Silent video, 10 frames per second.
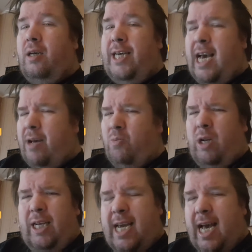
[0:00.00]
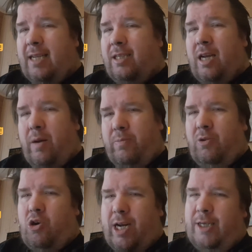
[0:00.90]
Yeah, well, he has some
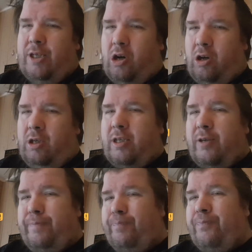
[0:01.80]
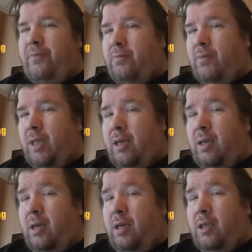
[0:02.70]
great songs.
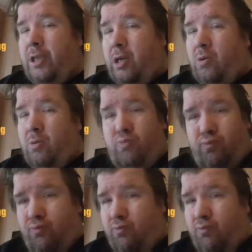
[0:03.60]
So,